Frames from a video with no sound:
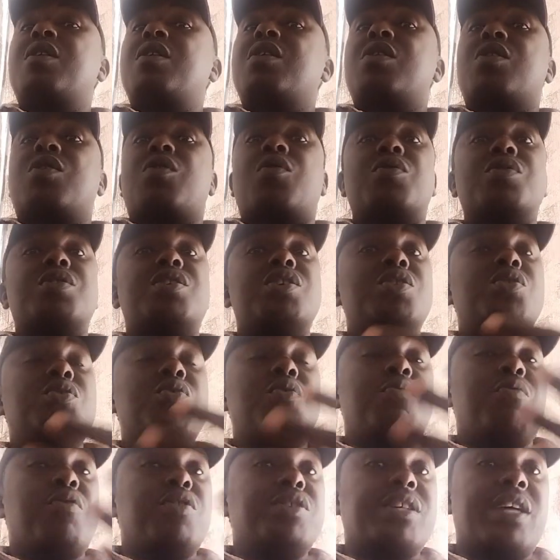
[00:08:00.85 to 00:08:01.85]
Continue
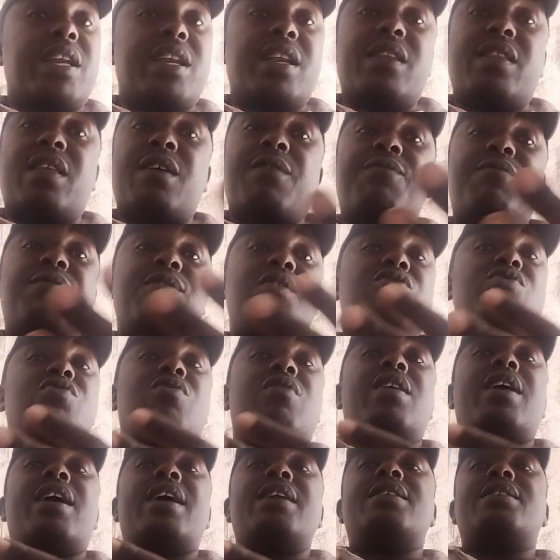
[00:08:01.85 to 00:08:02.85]
monitoring the fetal
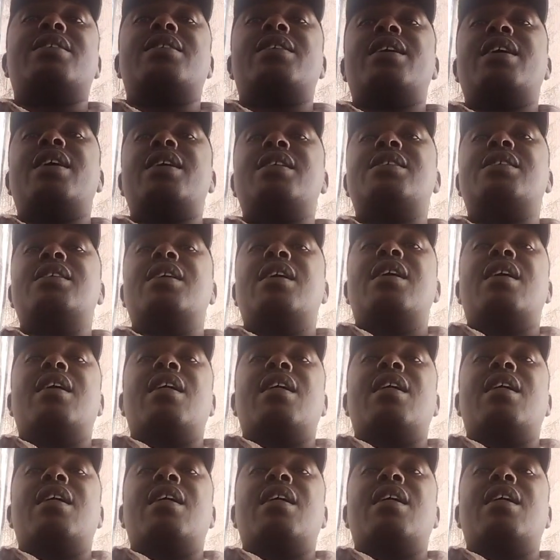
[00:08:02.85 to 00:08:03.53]
heart rate.